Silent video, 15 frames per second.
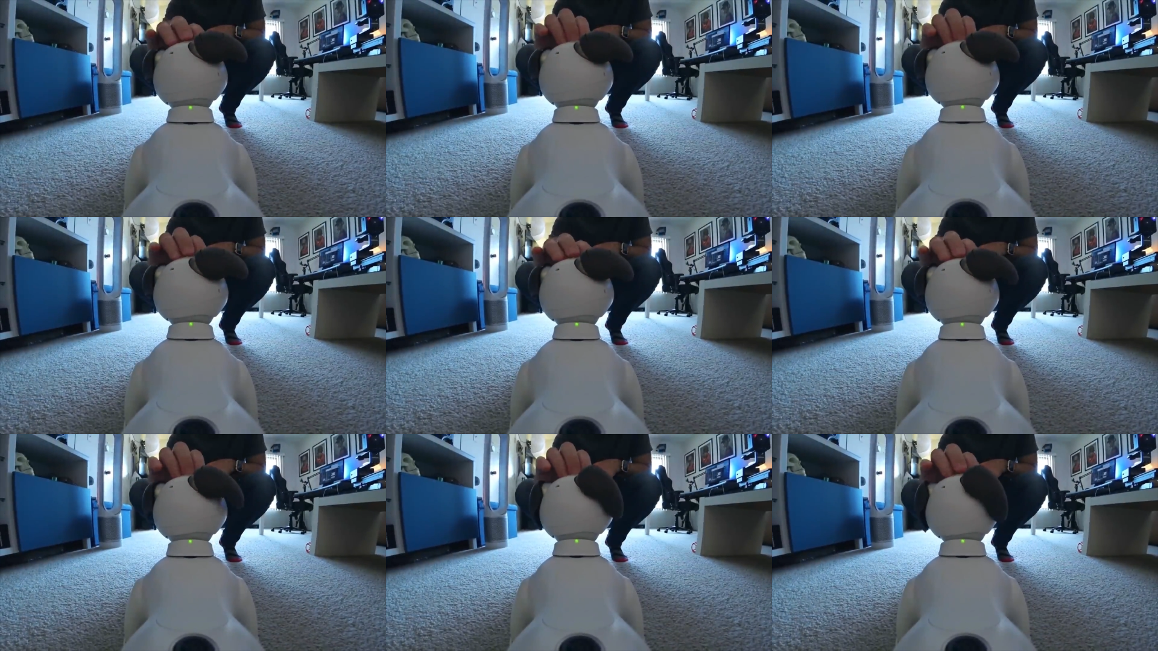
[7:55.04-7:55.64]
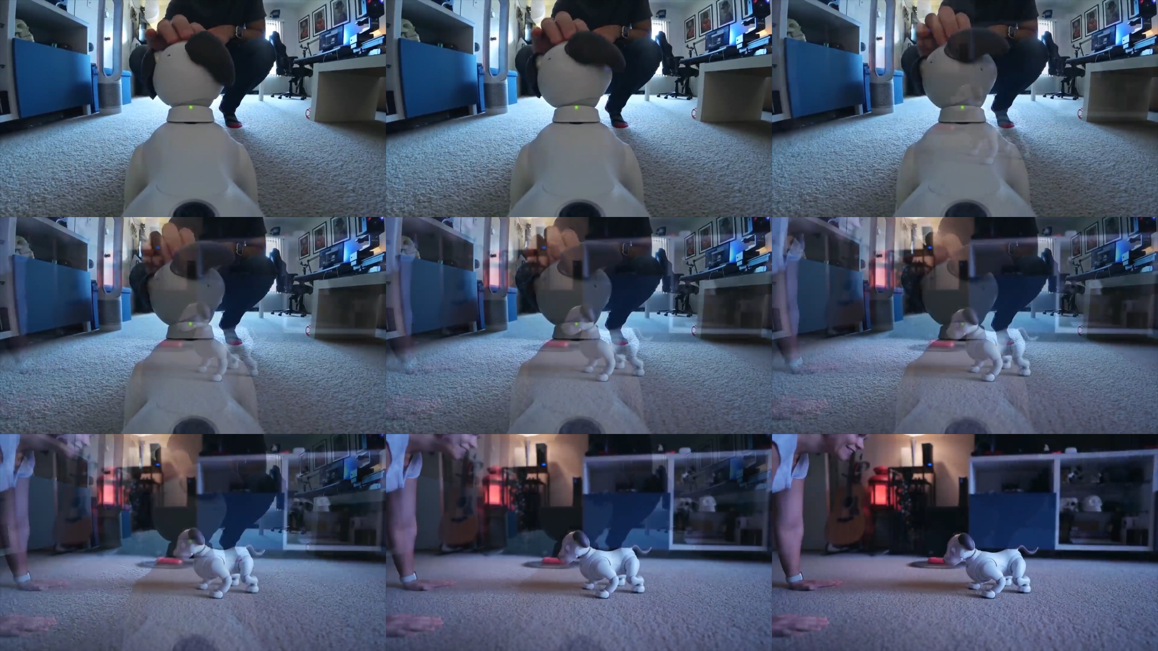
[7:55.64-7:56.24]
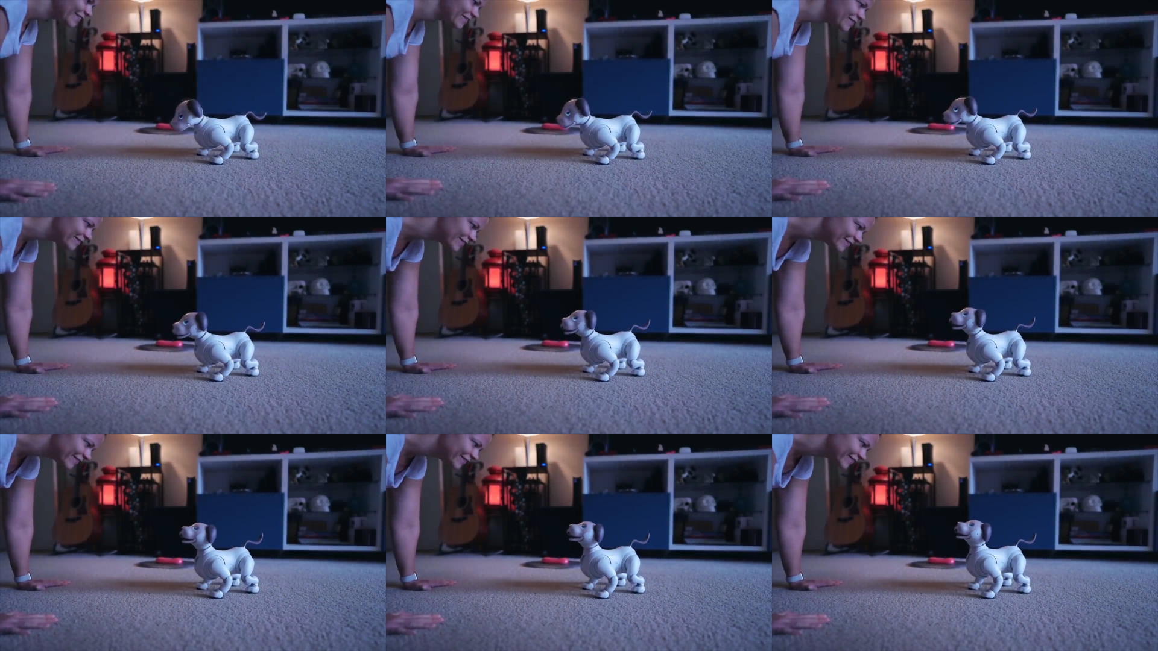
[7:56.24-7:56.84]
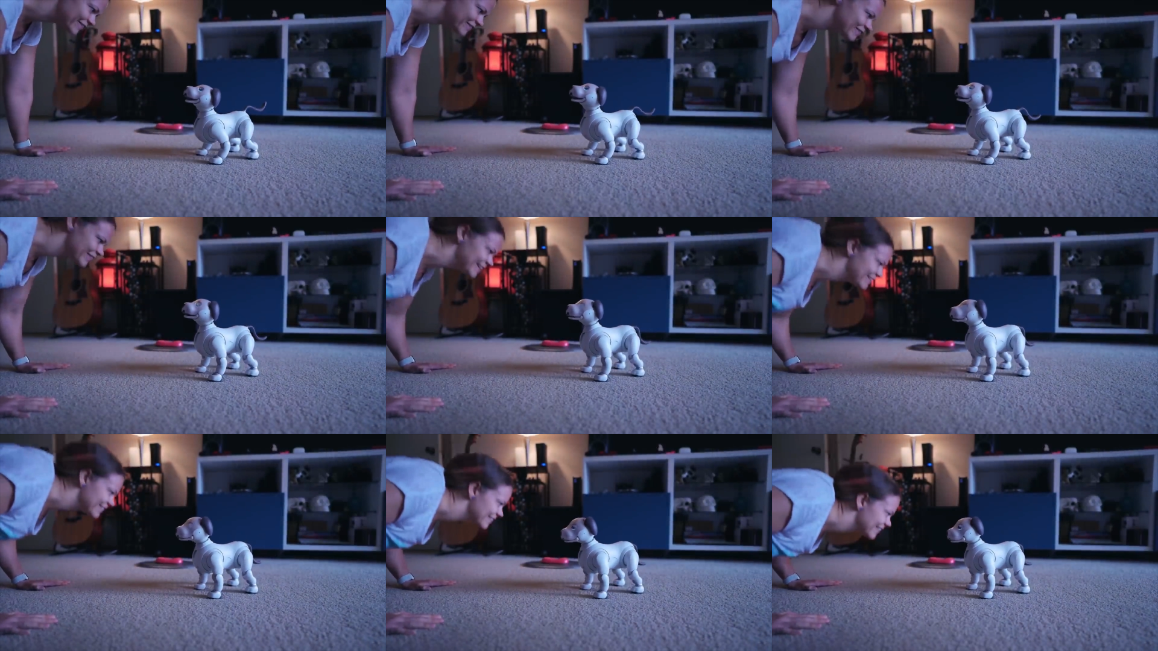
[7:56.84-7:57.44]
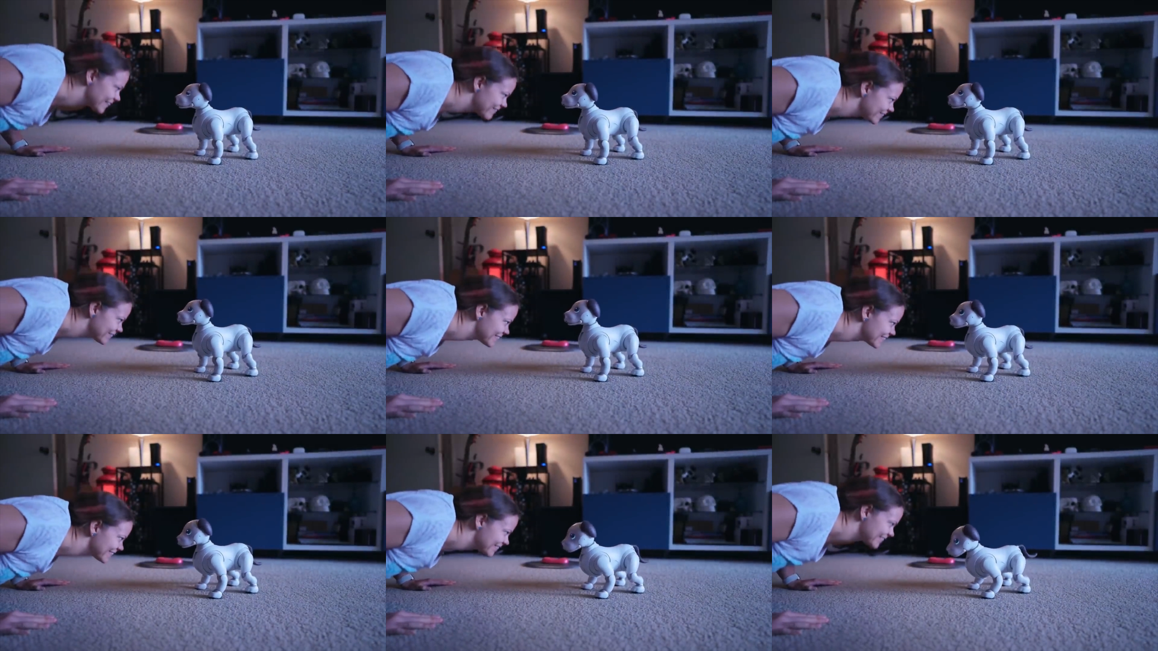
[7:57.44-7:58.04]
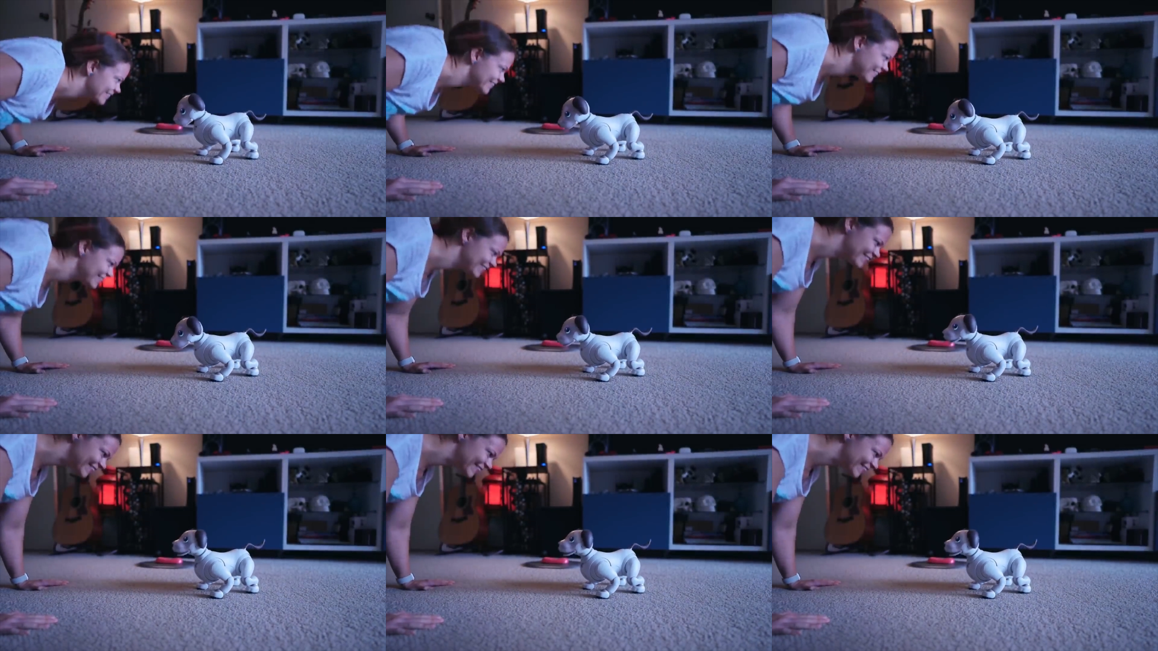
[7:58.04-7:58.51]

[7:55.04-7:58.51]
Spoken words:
(no speaker visible)